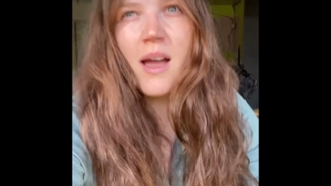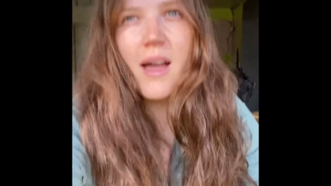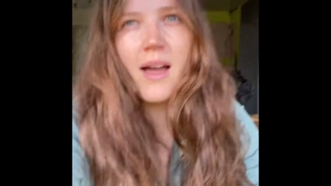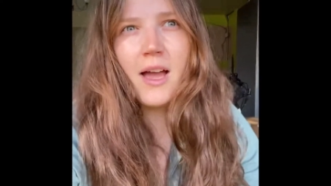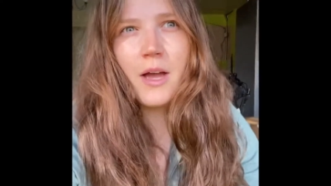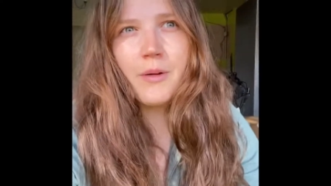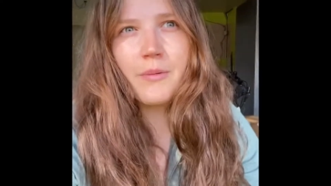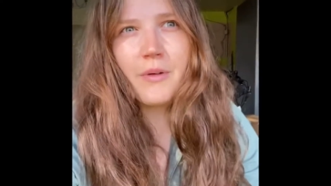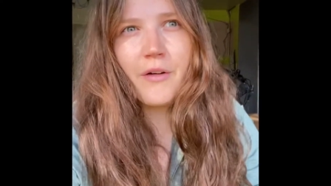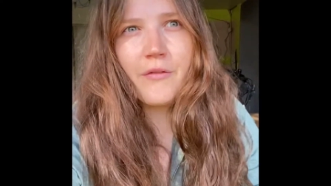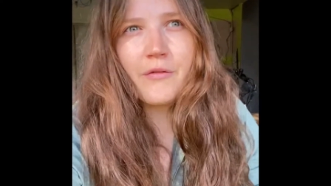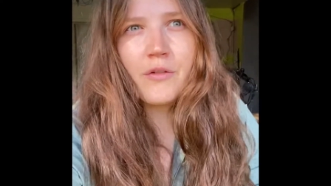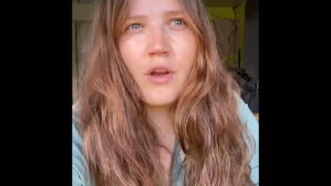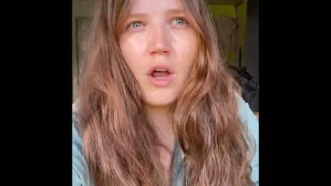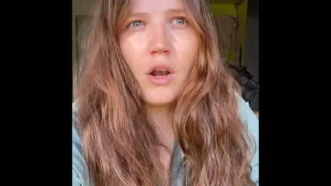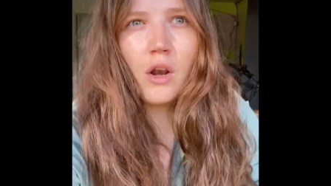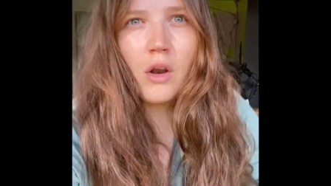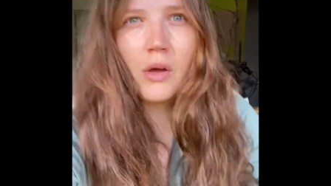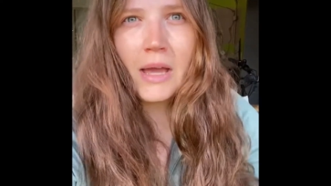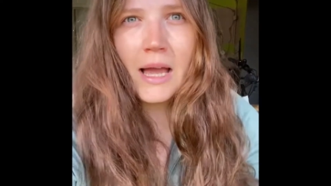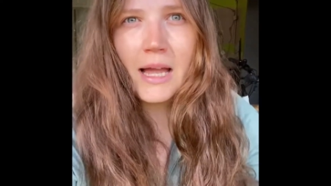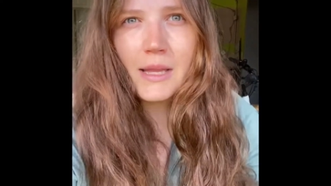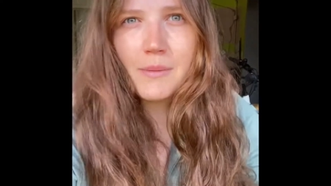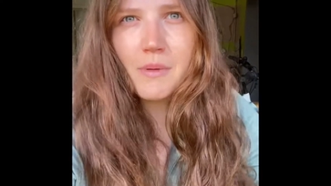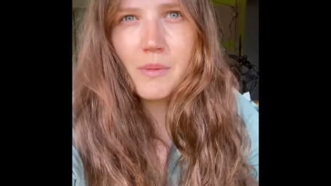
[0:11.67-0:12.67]
Um, I've not
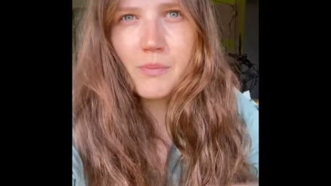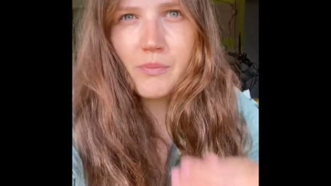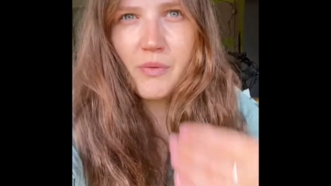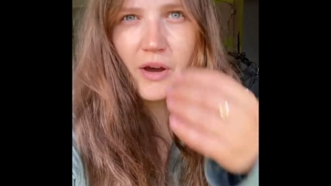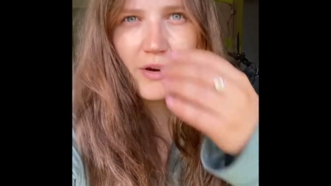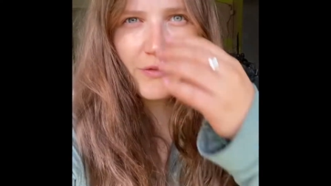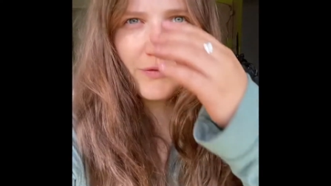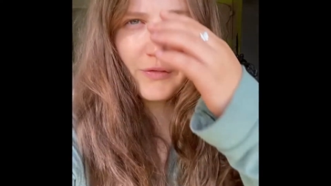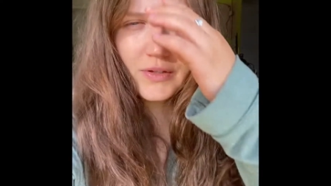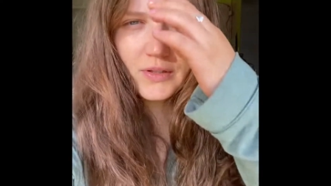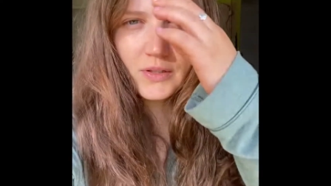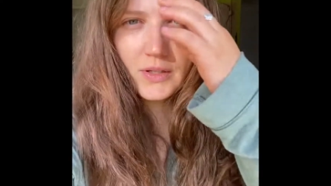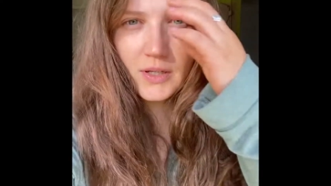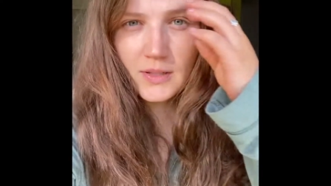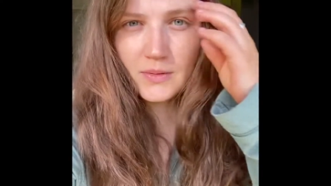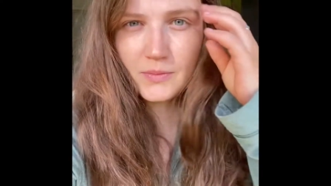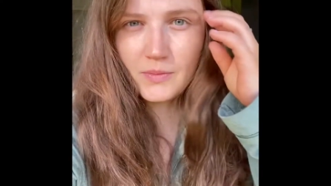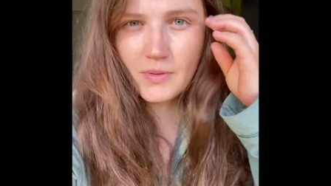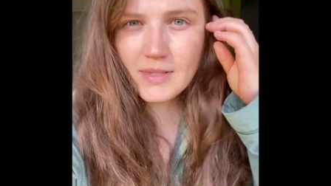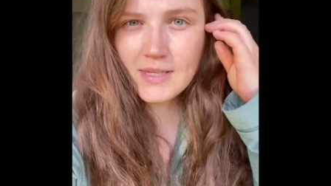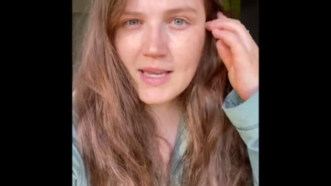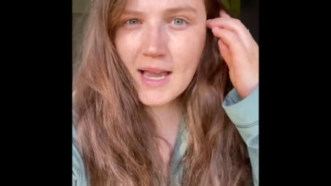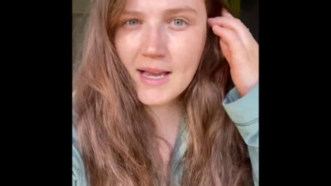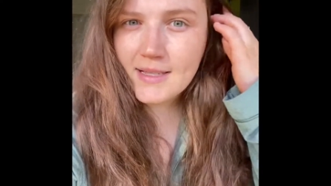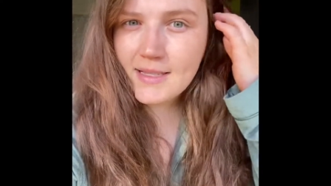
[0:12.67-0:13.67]
long had my breakfast because
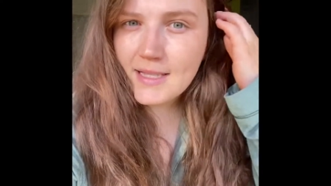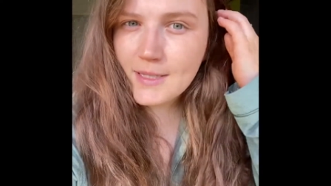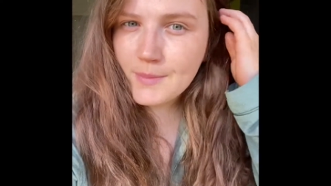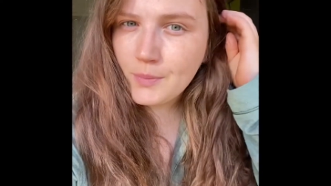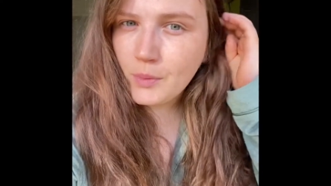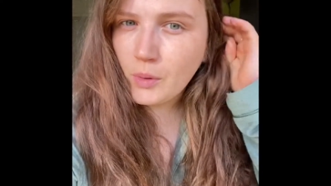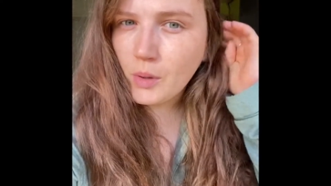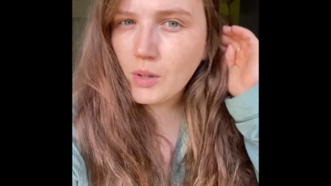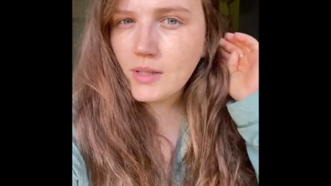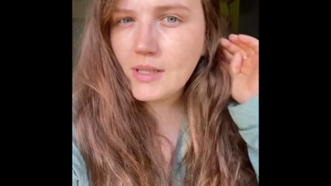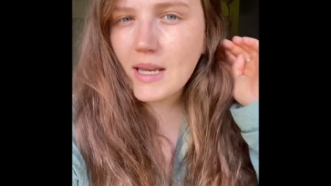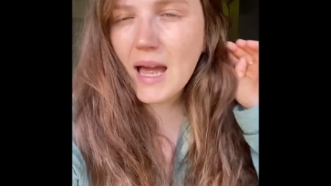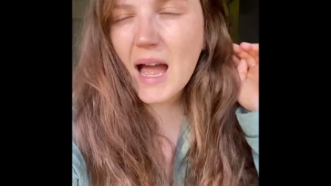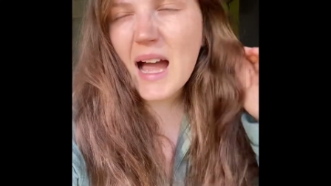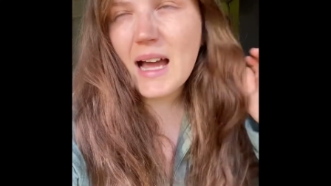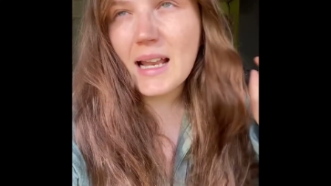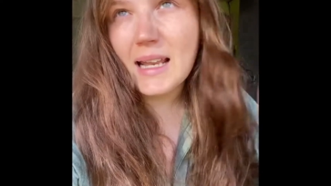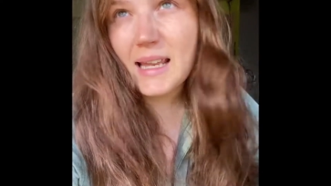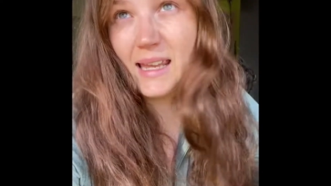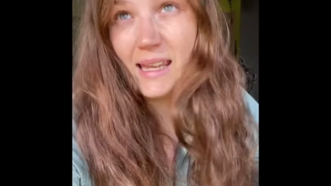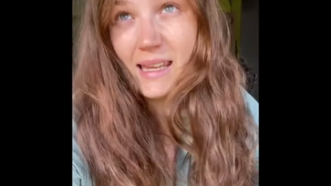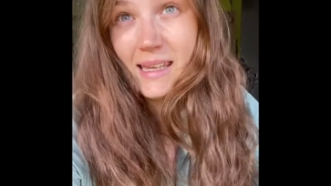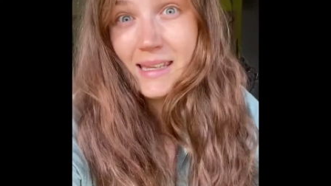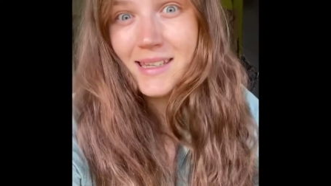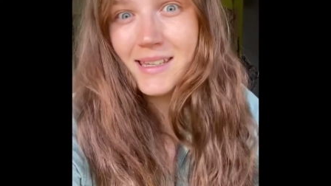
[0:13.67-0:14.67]
the taxi's booked at
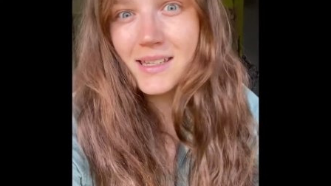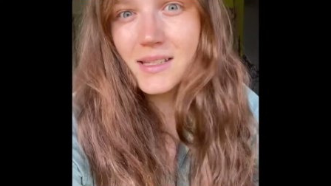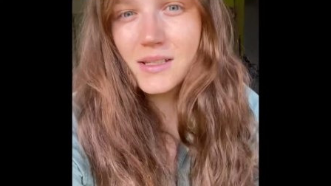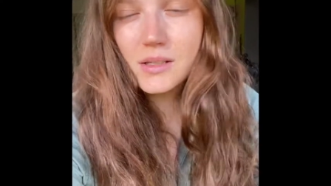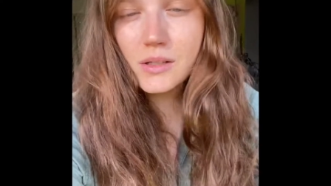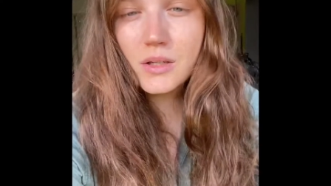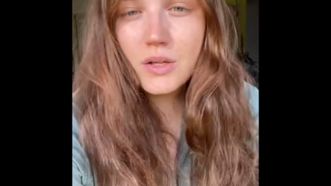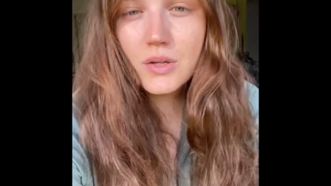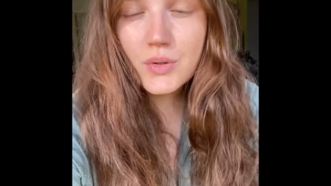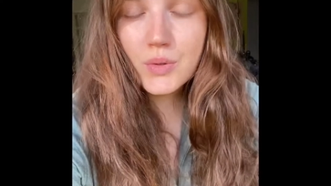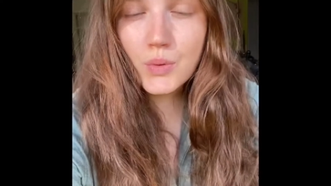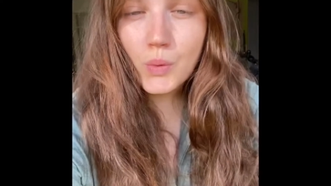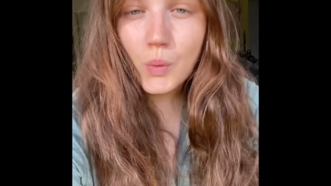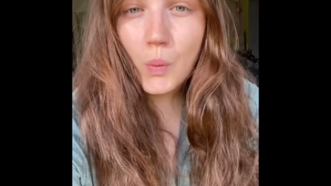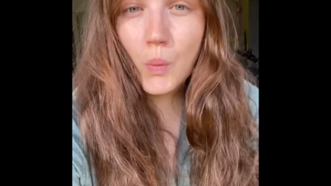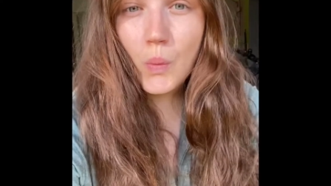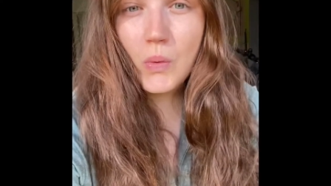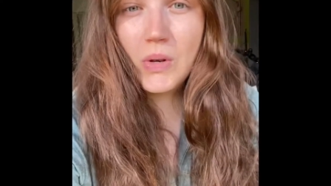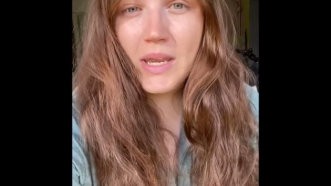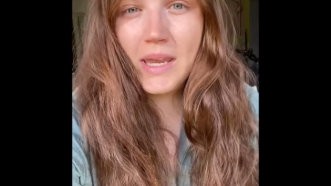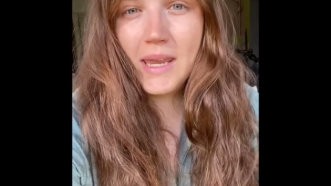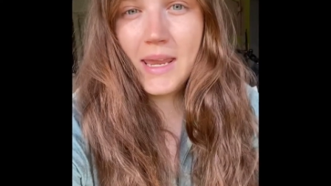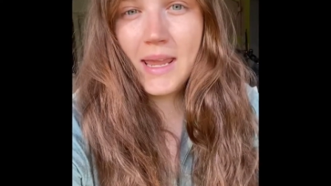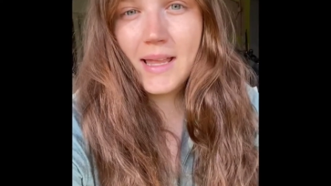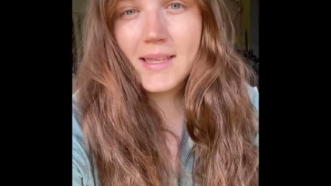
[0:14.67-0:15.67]
eight, so
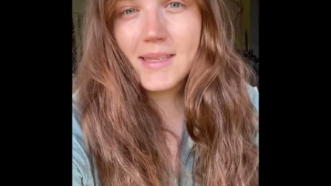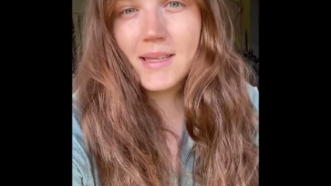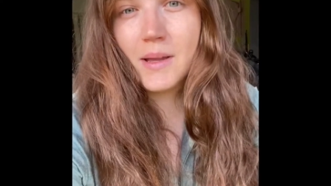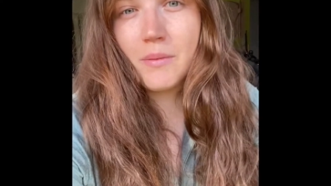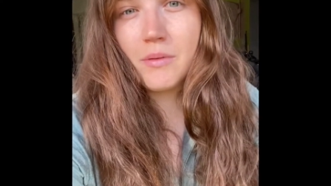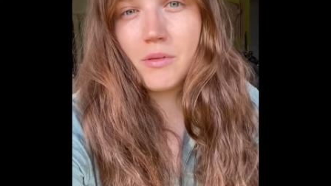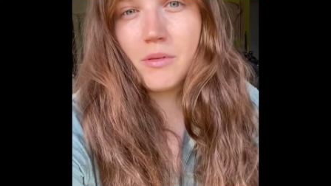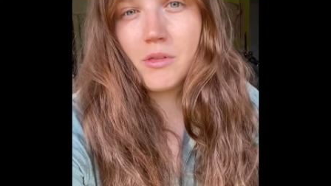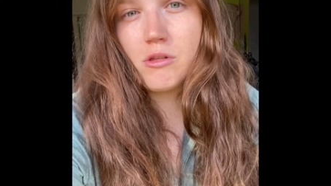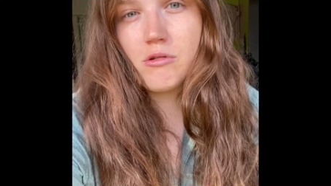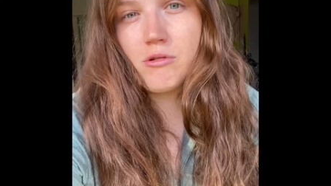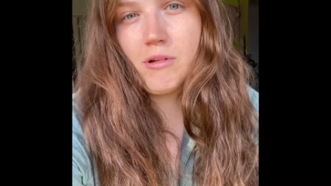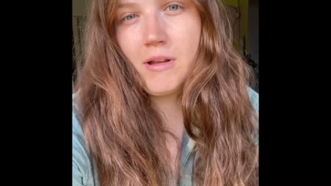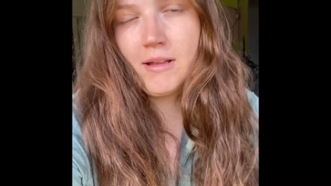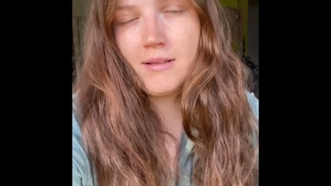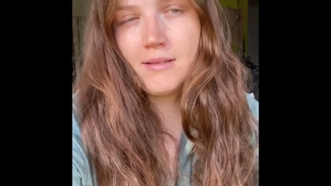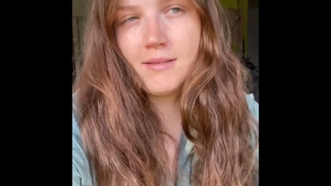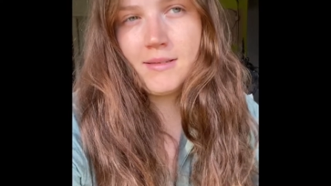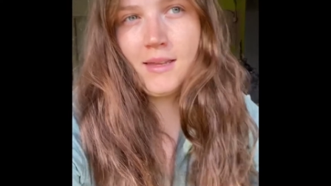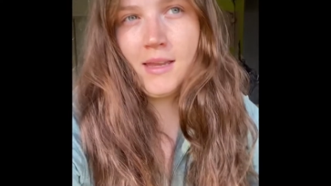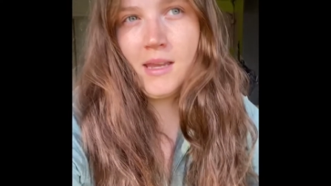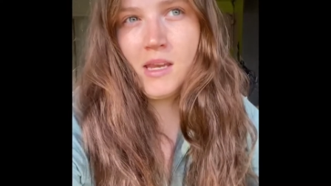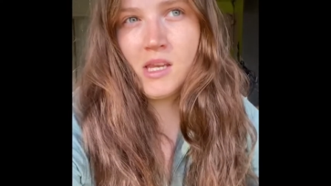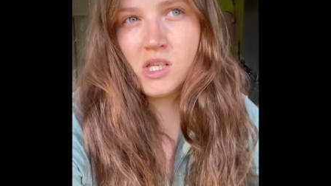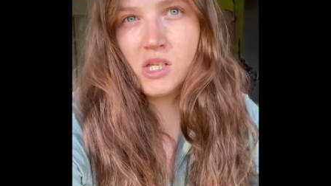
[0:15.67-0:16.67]
we need to get down to the train
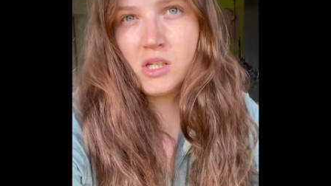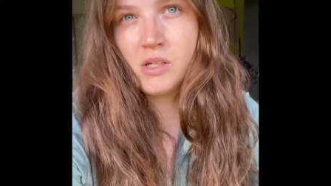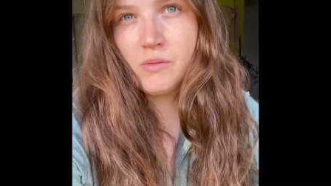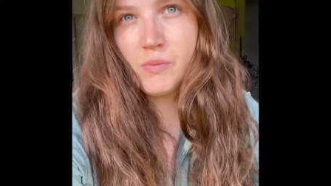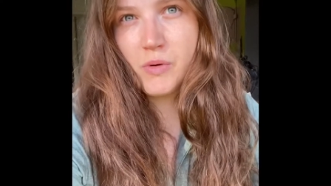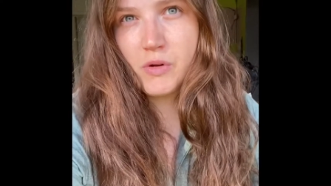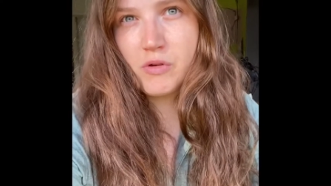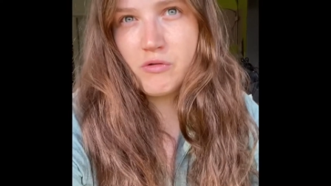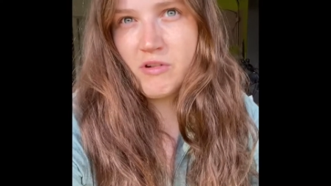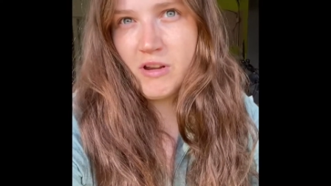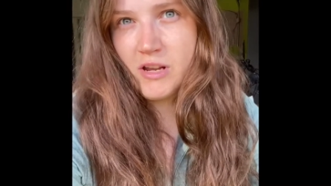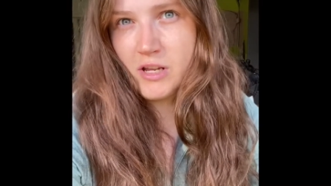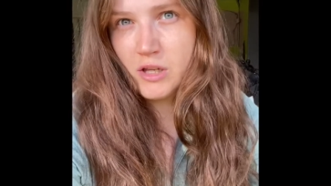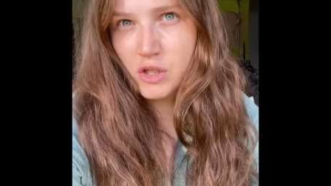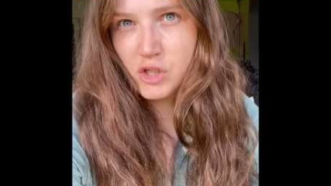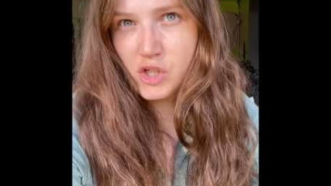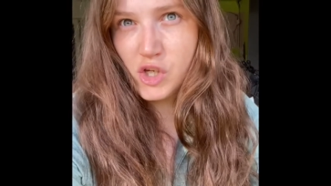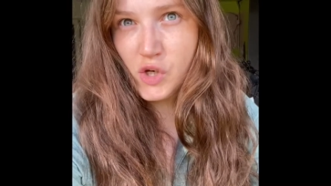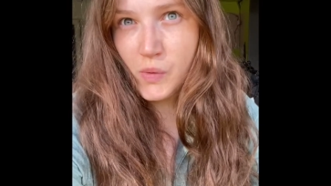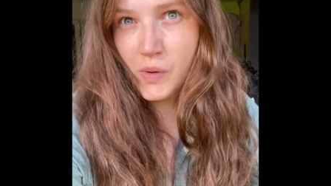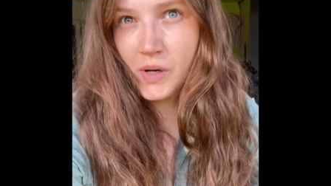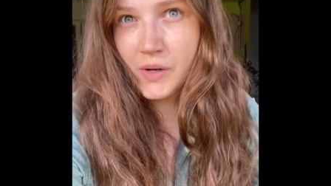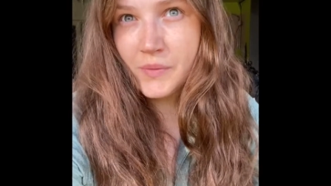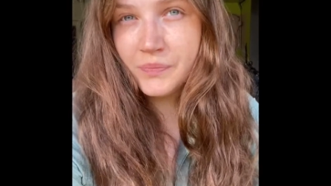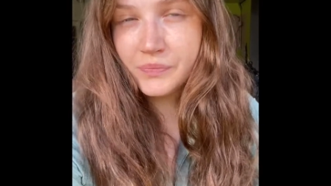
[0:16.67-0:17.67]
station, and we're train's
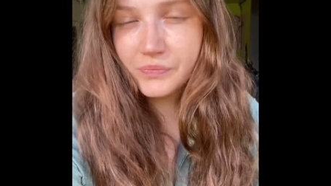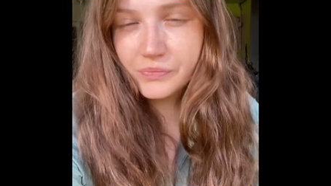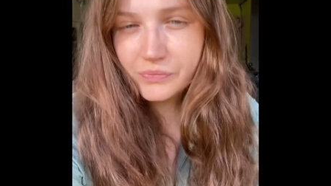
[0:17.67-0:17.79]
due at